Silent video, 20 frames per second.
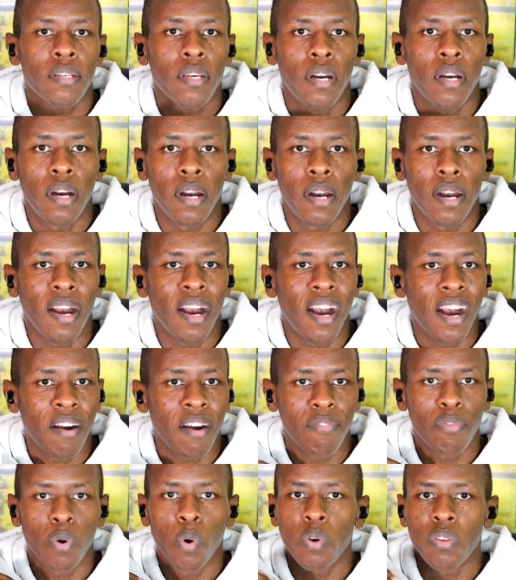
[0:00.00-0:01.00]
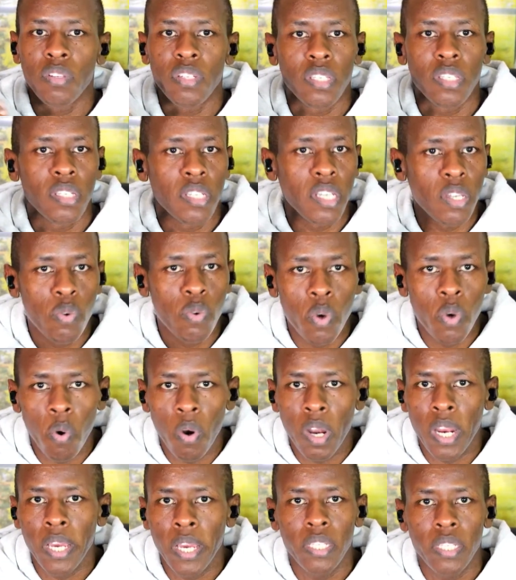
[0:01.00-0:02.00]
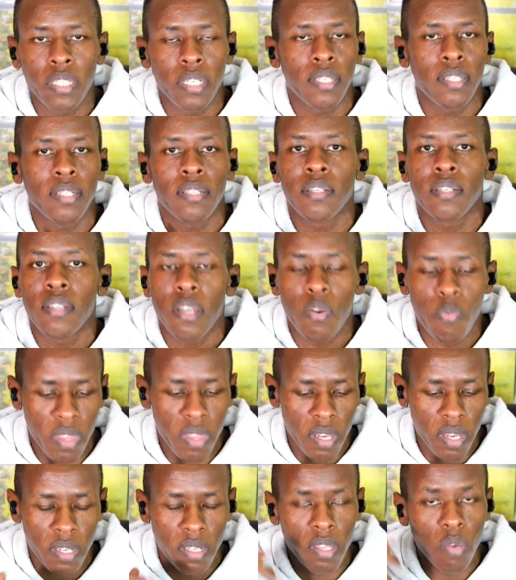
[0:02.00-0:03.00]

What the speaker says: have all this new knowledge and just stay with it.